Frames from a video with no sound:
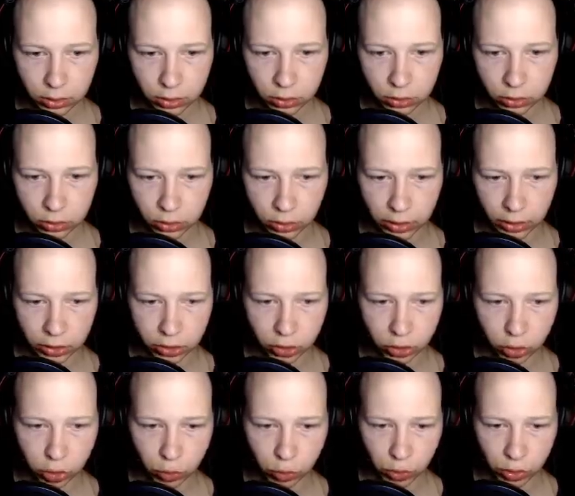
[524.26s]
so as
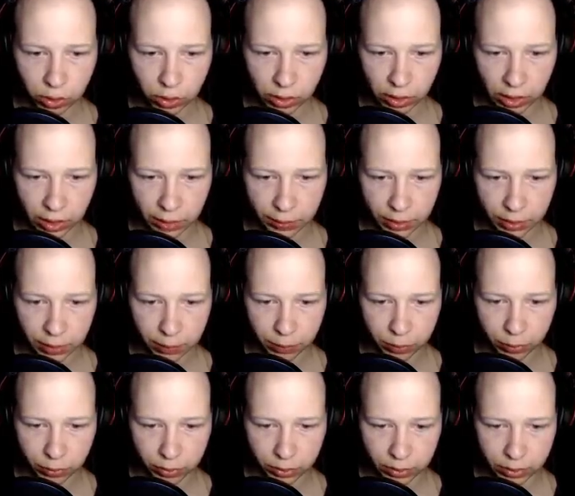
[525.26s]
usual, I'm gonna
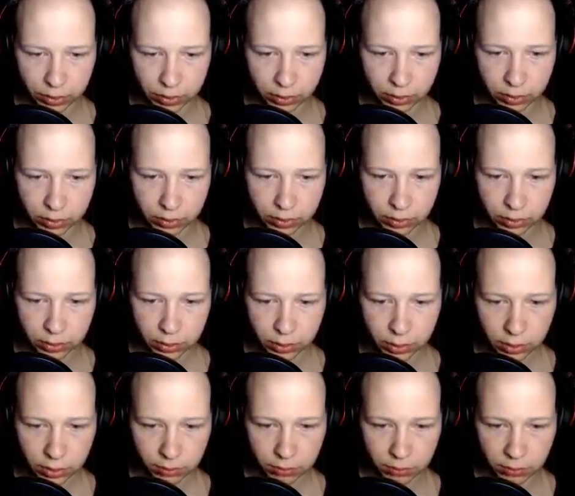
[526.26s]
put
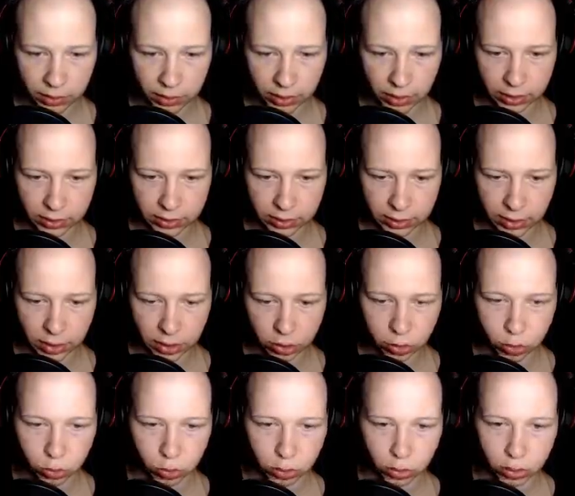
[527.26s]
my guys in that
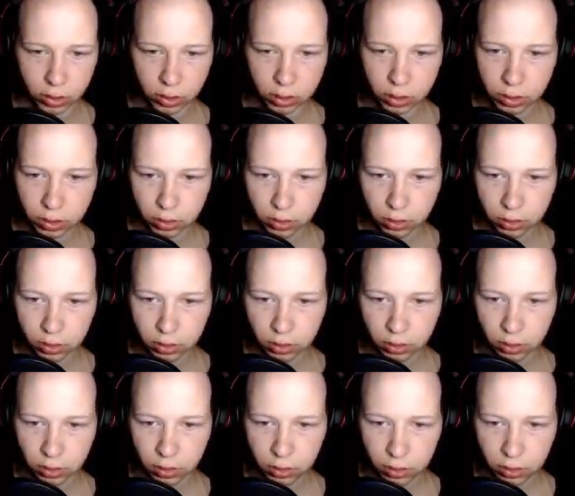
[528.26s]
corner.
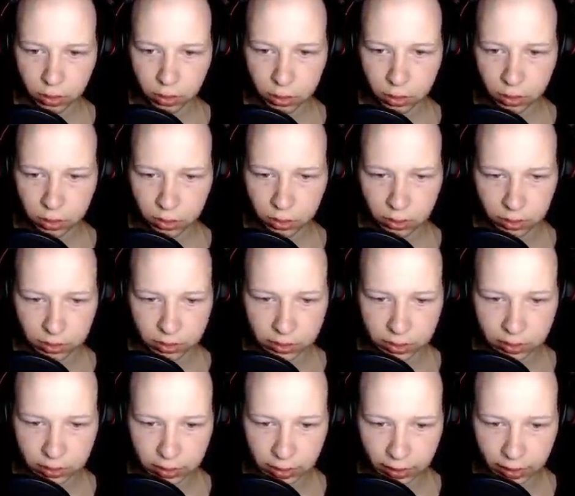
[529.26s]
There's a
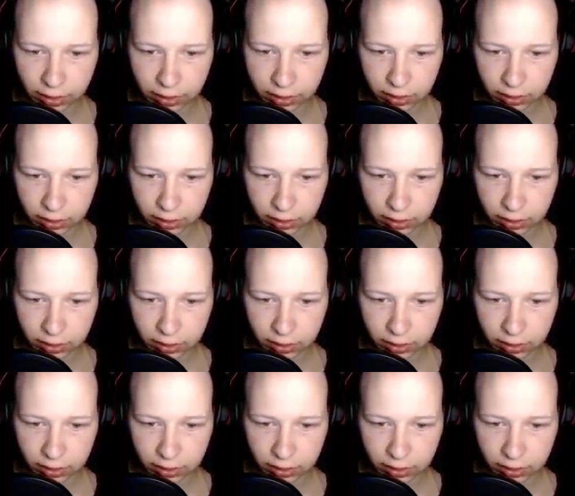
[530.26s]
tank.